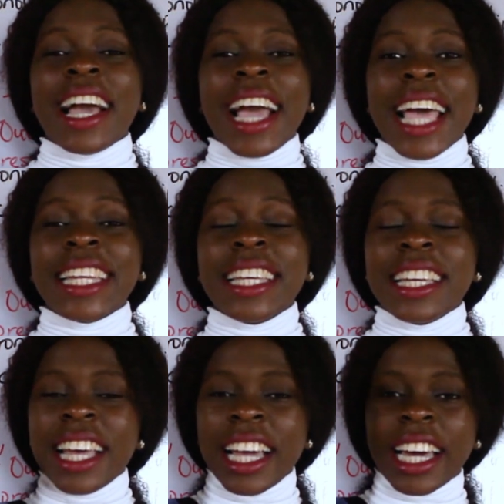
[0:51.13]

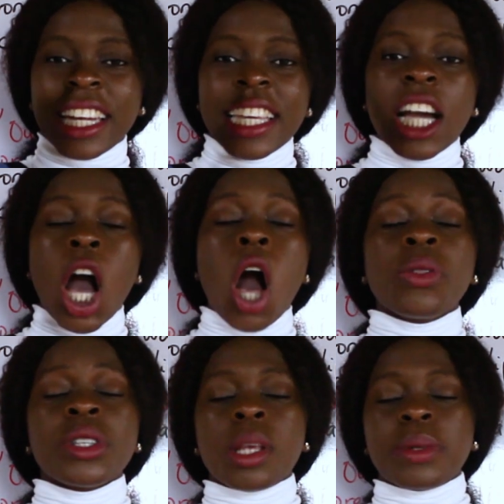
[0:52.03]
kindly click
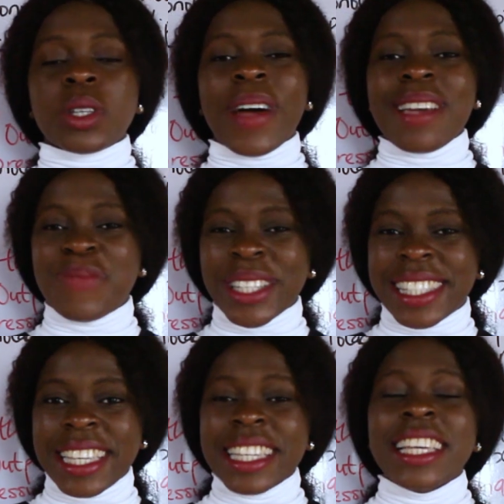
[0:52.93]
on the subscribe
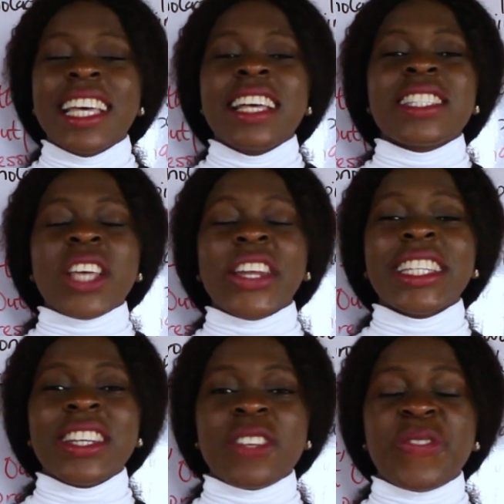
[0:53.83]
button, turn on
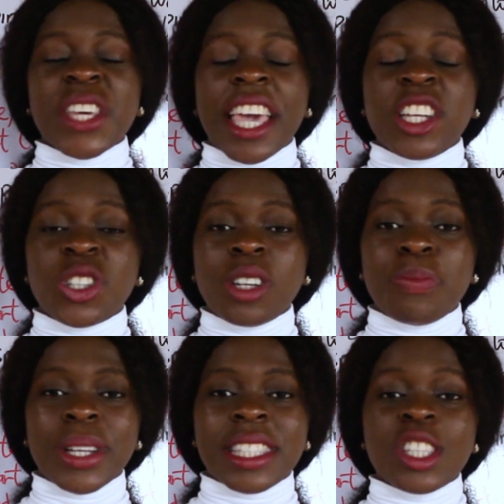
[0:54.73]
the notification
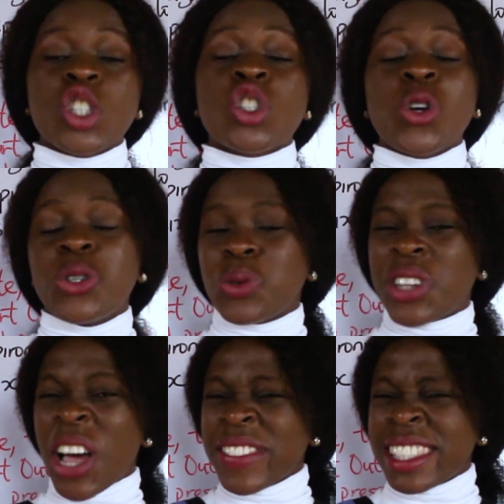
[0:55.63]
button so you
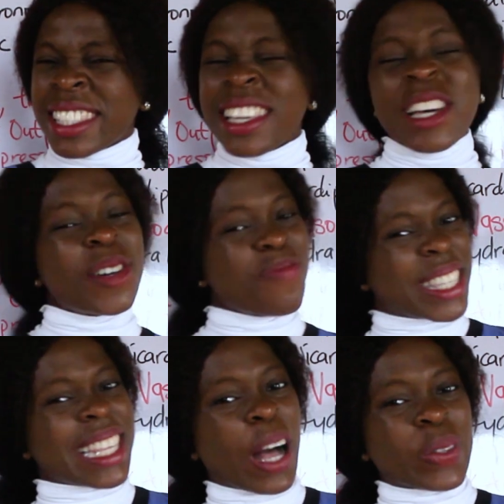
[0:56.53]
don't
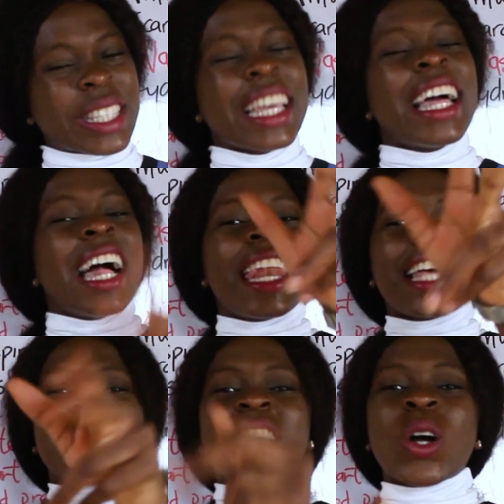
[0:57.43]
miss out.
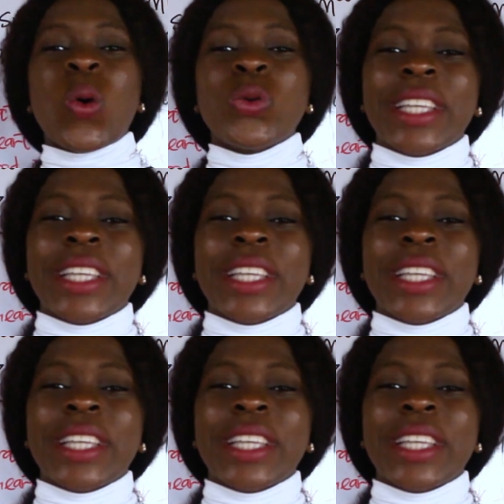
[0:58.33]
Let's go